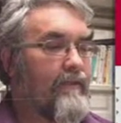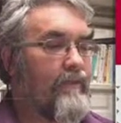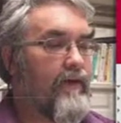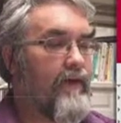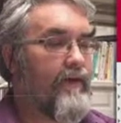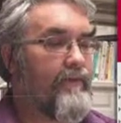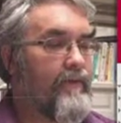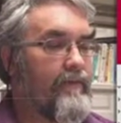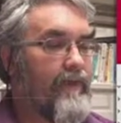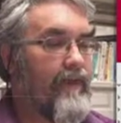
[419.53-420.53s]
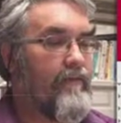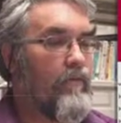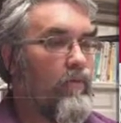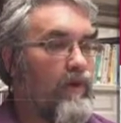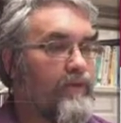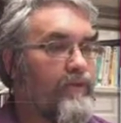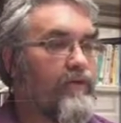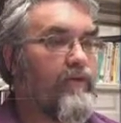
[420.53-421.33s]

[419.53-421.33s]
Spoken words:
where I will be watching your